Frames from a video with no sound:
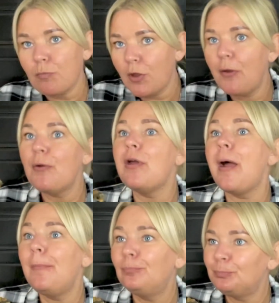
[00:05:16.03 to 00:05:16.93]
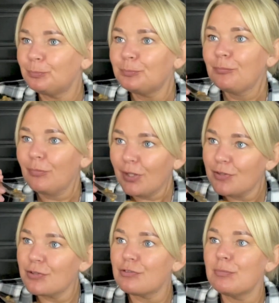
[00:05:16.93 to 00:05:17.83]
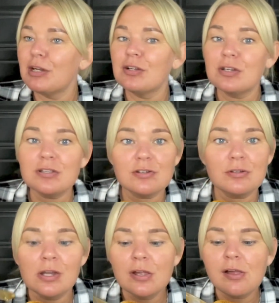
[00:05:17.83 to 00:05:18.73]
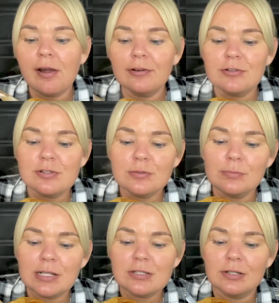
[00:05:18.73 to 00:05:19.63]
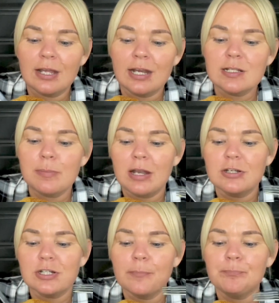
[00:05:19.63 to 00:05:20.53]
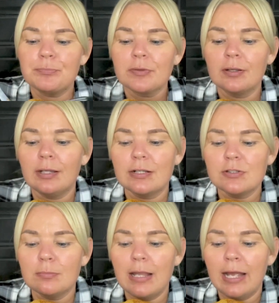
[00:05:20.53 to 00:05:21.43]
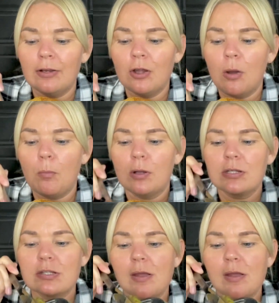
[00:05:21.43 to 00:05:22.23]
Oh yeah, just reminded us I've done some weights on Kenny's bench, like some leg and arm ones.